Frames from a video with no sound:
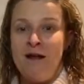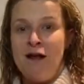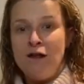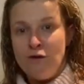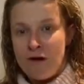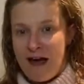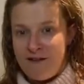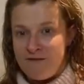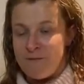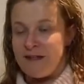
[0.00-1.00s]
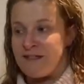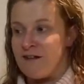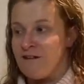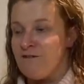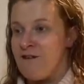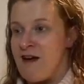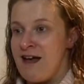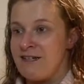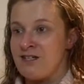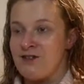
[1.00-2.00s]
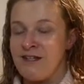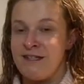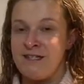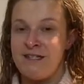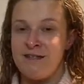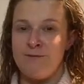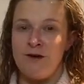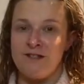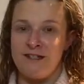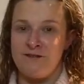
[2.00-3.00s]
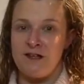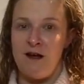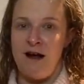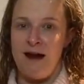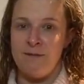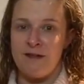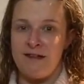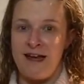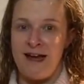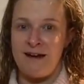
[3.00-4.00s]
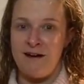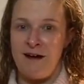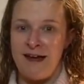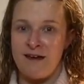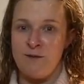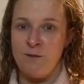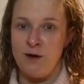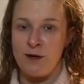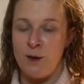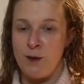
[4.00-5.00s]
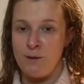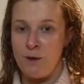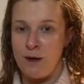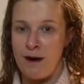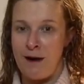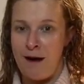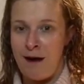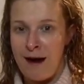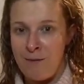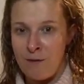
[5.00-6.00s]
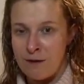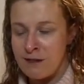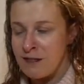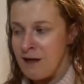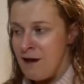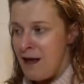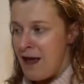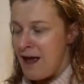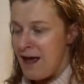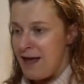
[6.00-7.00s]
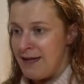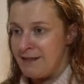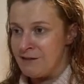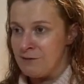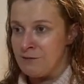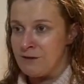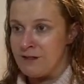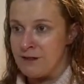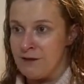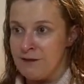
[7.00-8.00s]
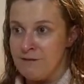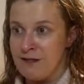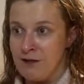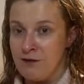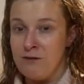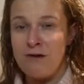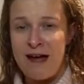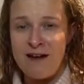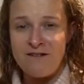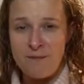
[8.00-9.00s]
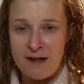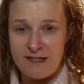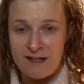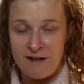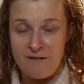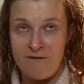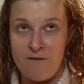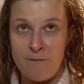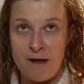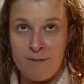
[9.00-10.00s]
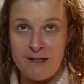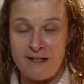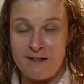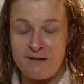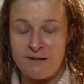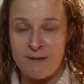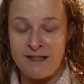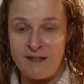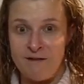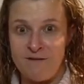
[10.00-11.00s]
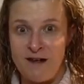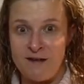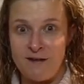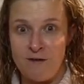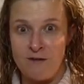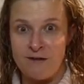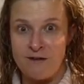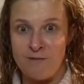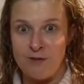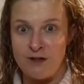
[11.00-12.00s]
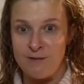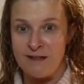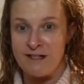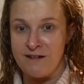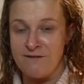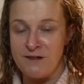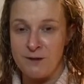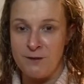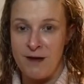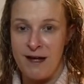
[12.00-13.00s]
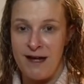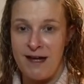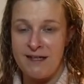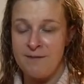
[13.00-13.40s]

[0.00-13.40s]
look after myself and treat this as some positive time that I can work on what I want and also, you know, look after myself, be a bit gentle to myself and not sort of push myself too hard.